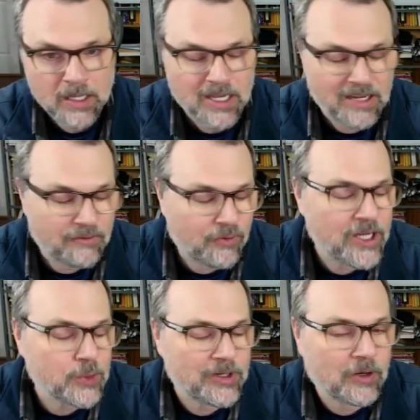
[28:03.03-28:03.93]
In
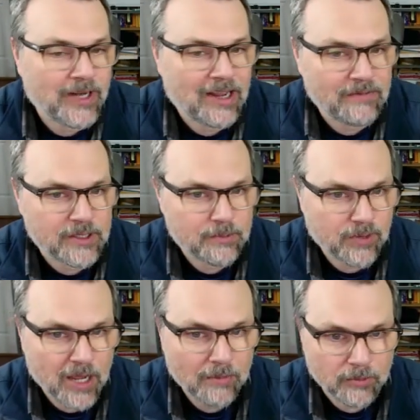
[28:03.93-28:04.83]
French, we don't have this
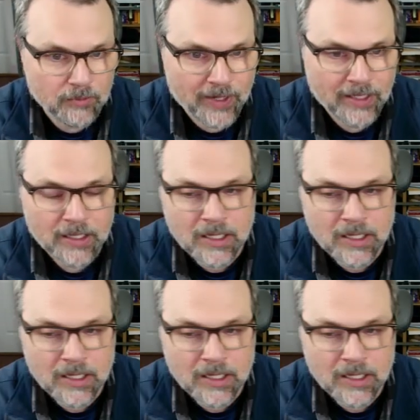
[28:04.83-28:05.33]
problem, right?